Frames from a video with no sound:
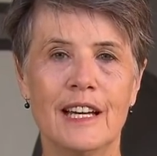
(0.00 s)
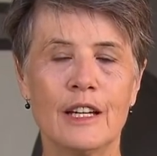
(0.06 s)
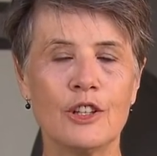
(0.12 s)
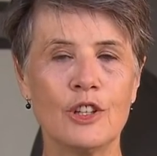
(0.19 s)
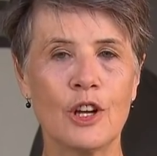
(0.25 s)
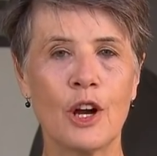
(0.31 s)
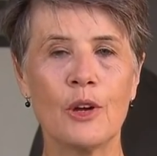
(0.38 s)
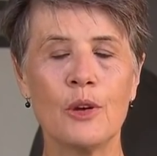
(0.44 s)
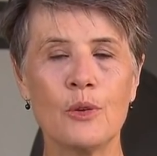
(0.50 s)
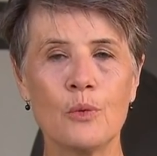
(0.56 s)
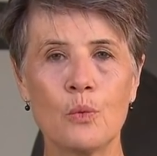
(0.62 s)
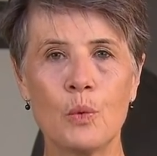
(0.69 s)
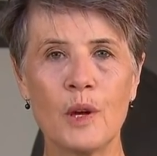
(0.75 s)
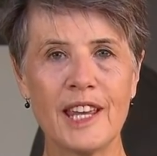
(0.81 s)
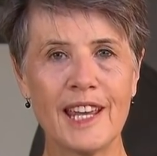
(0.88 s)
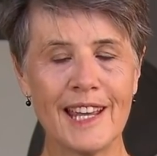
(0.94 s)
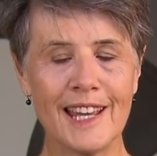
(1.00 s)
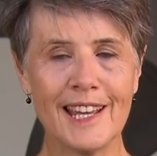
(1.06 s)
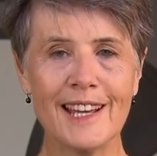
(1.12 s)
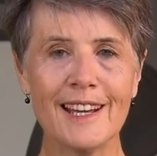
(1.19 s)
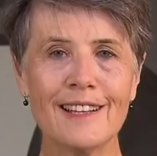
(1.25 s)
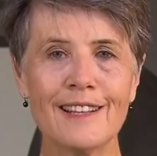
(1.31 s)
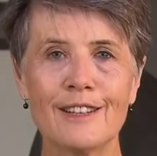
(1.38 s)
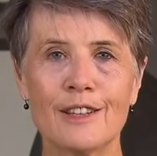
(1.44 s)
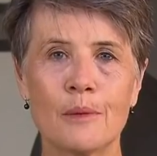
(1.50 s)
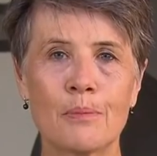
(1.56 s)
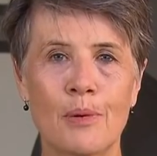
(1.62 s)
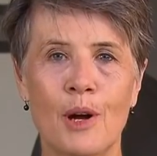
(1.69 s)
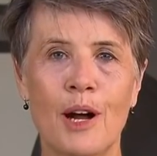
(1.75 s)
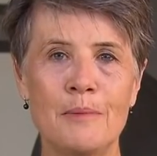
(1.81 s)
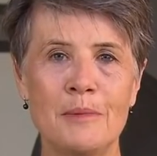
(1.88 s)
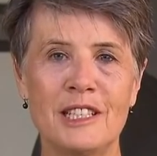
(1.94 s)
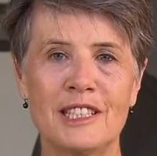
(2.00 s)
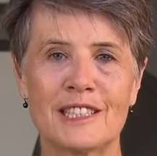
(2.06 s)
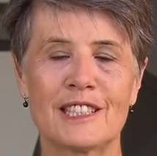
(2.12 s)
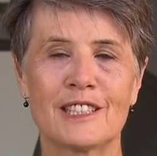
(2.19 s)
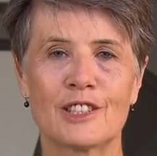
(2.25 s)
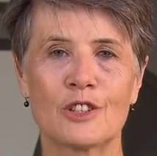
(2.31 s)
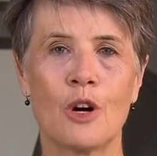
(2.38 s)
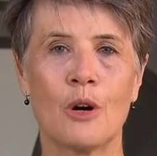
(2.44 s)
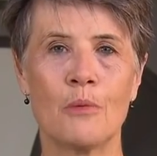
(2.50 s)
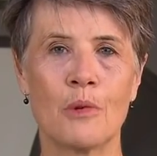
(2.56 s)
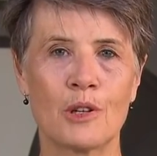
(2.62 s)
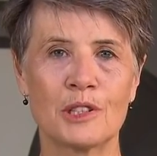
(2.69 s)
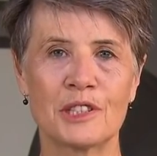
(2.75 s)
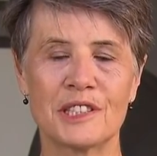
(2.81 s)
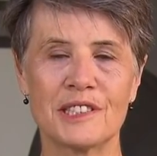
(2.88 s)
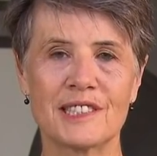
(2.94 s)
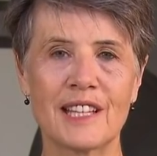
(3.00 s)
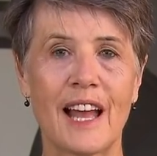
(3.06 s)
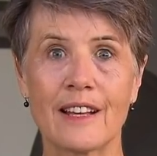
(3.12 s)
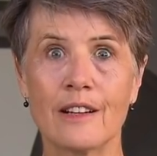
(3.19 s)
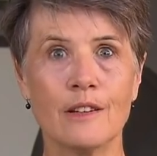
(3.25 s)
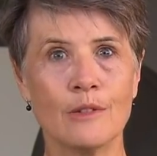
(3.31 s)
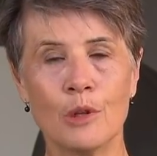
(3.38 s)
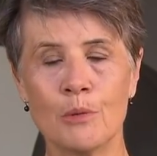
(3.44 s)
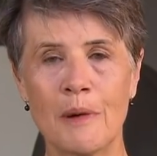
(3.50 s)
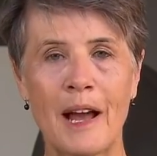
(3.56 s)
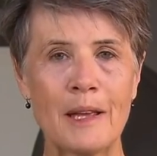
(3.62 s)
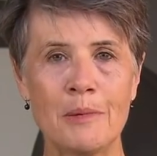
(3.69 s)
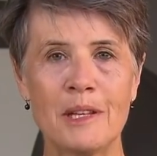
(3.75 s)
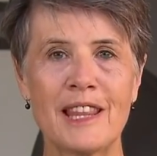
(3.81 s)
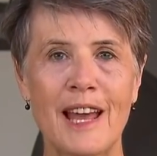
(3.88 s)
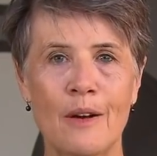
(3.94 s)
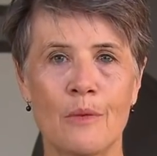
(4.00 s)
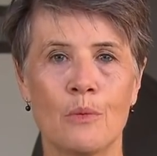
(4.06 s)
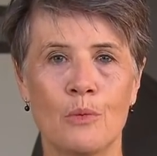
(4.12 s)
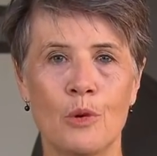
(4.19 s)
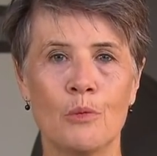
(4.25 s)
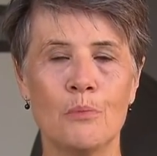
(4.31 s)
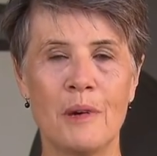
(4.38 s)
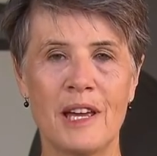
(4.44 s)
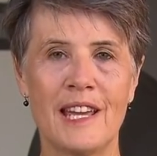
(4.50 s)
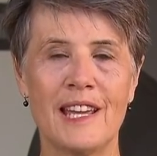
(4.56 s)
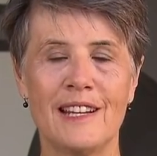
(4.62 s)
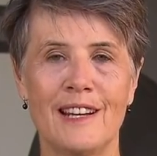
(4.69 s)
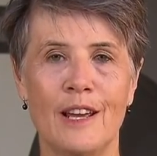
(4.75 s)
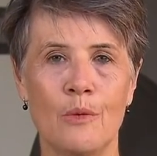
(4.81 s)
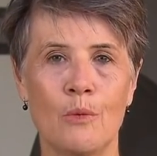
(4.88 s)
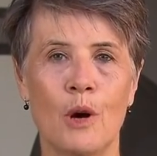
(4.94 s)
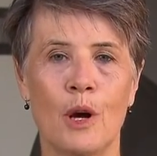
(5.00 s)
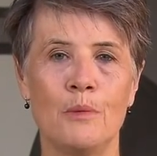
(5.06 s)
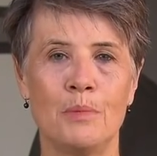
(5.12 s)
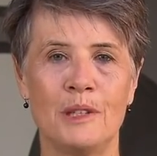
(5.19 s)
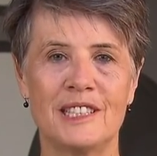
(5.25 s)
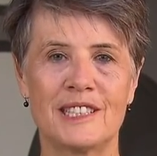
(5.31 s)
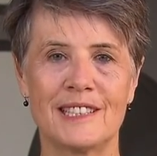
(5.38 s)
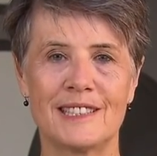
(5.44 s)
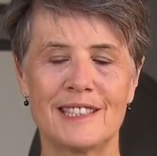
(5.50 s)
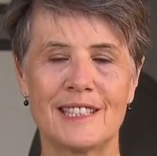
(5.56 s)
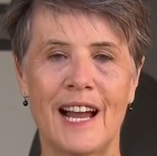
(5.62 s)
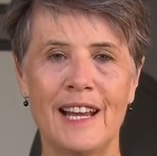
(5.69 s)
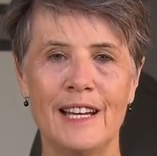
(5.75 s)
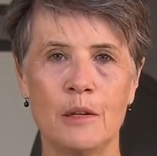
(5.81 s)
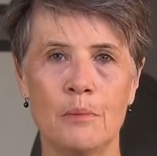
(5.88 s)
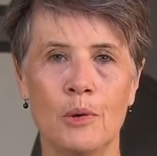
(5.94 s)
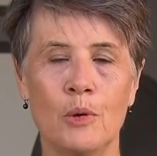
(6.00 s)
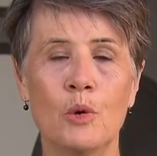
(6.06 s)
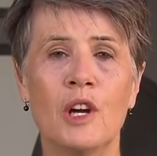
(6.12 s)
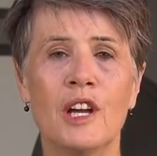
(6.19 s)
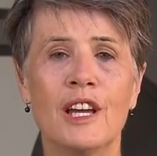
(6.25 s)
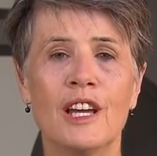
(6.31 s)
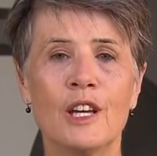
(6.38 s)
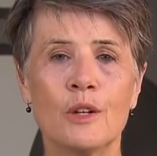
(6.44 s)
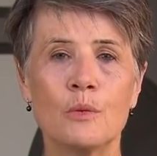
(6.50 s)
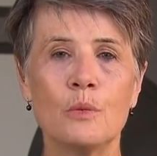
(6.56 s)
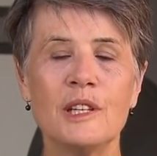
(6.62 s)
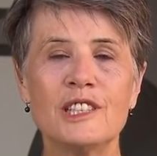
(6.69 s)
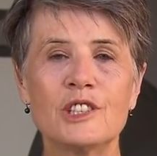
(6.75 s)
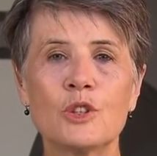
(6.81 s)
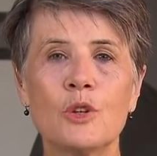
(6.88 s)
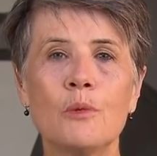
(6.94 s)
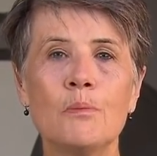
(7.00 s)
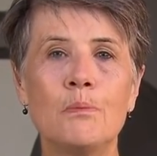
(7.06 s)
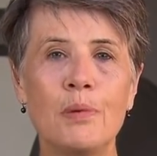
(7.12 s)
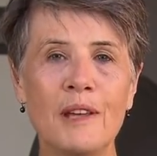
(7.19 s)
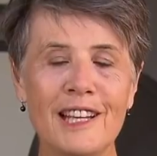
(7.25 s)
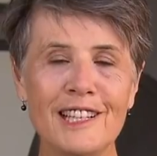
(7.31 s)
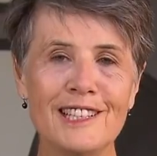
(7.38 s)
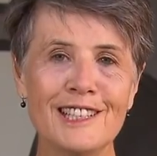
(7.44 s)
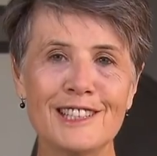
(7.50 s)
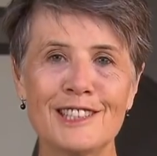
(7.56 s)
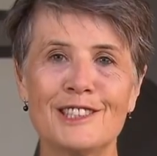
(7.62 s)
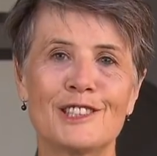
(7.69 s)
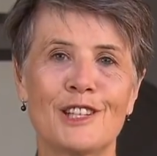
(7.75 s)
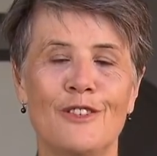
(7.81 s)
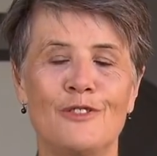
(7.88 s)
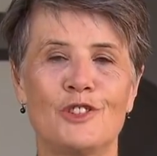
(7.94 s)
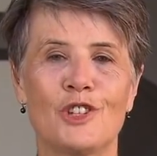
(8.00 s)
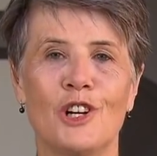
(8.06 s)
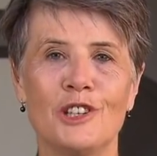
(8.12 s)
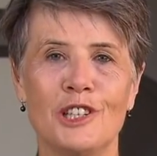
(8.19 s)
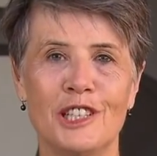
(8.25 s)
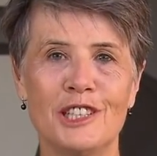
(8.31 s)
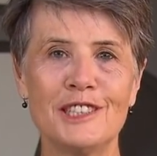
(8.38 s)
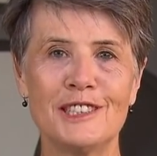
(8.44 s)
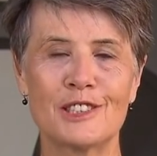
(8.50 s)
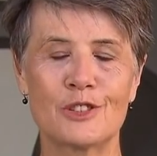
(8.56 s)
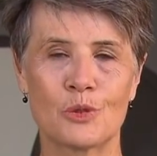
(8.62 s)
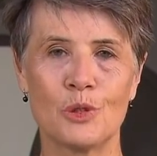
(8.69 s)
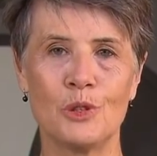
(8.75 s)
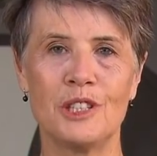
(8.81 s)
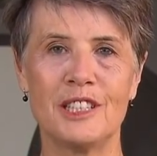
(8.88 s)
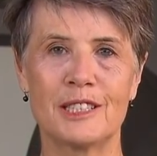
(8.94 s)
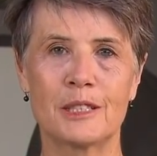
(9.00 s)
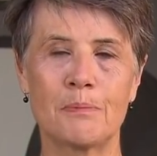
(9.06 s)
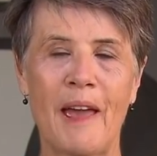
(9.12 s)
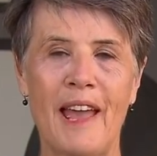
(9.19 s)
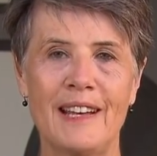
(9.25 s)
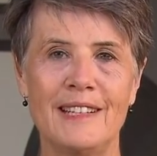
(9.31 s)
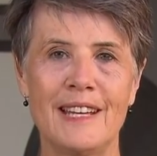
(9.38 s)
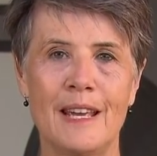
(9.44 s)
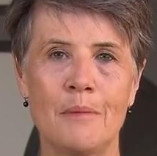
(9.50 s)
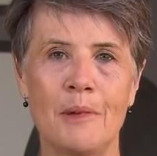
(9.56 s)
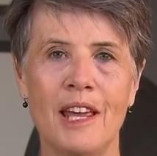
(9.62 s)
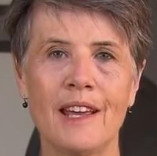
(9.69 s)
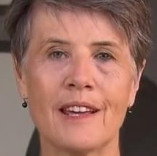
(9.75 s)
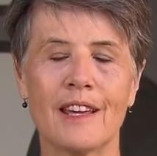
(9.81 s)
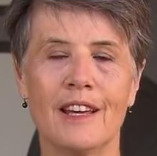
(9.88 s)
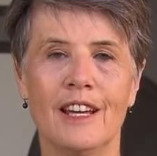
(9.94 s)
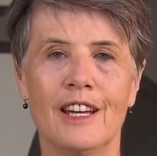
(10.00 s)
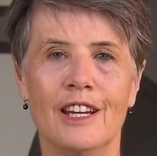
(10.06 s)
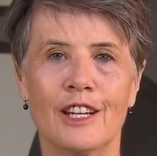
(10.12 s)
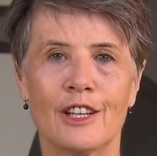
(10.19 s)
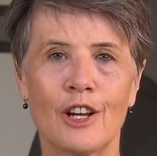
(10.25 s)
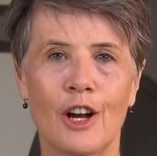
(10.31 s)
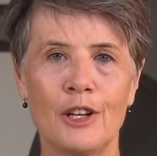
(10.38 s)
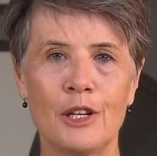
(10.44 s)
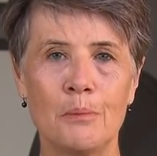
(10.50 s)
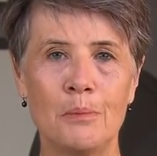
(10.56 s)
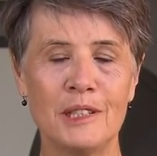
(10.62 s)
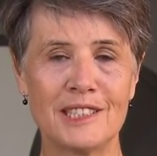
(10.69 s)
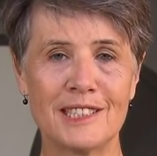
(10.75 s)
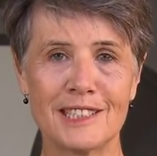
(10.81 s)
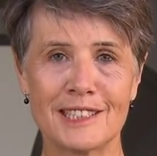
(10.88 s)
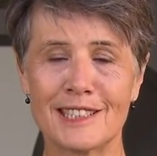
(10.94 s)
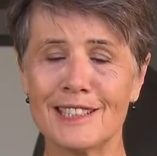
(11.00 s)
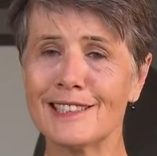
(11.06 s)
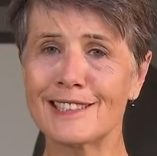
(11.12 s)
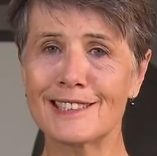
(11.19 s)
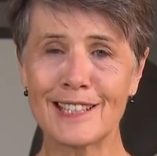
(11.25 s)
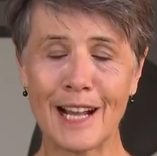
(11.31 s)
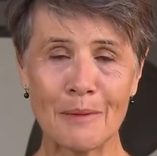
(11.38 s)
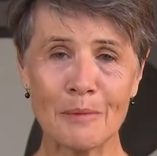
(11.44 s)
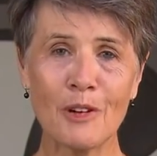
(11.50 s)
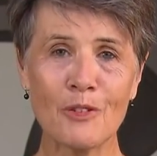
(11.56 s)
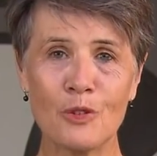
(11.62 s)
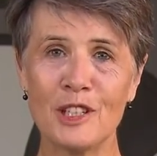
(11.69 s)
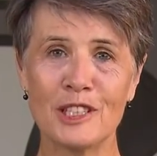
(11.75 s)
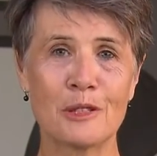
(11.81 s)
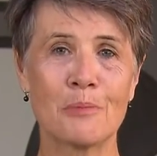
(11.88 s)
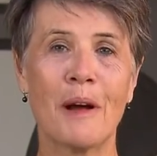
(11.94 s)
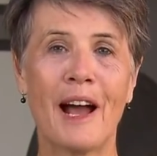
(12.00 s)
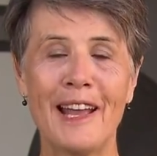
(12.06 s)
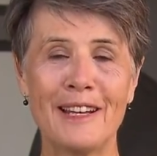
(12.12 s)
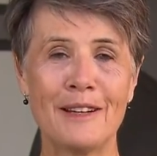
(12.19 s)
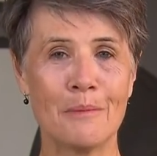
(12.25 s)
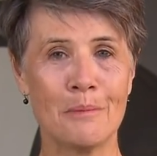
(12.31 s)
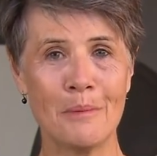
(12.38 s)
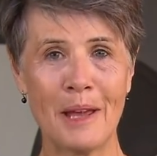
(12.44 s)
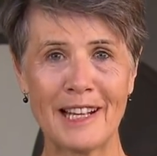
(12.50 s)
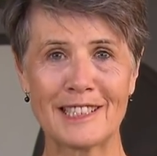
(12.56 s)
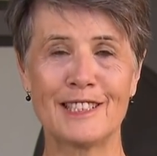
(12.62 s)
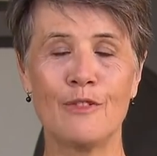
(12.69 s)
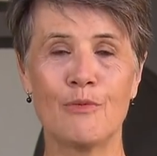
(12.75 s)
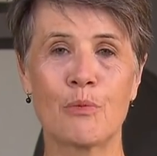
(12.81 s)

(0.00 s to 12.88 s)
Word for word: you know, we hear the Prime Minister Scott Morrison saying, oh, well, maybe that will mean it won't be sustainable. We saw billions of dollars through this pandemic go to businesses, some of which made massive